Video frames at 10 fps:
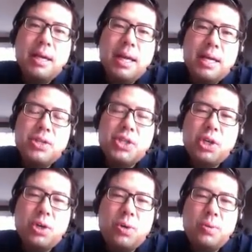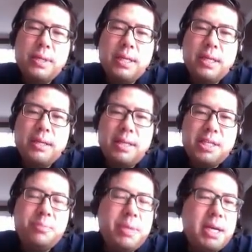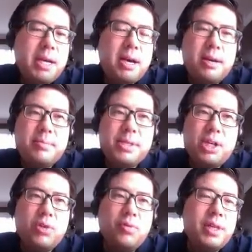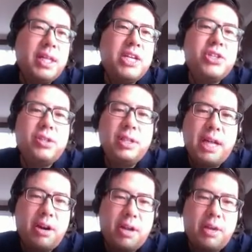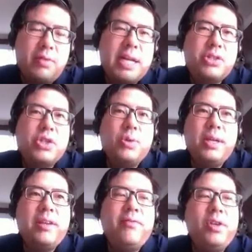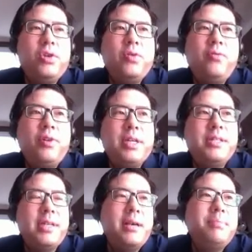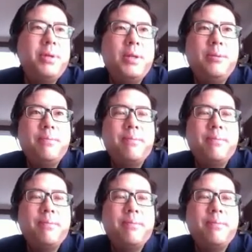And so this becomes a relational area, right? So if you, for example,